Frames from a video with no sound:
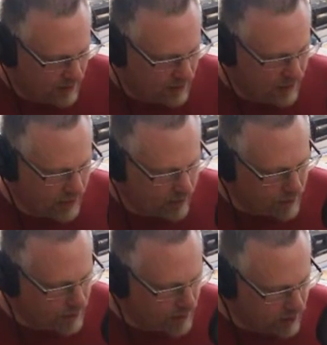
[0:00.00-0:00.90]
Okay,
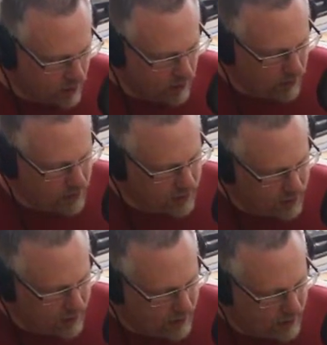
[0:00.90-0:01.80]
so this
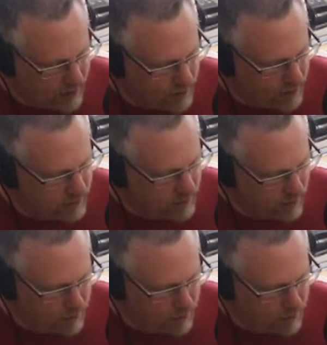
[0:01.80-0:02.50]
had a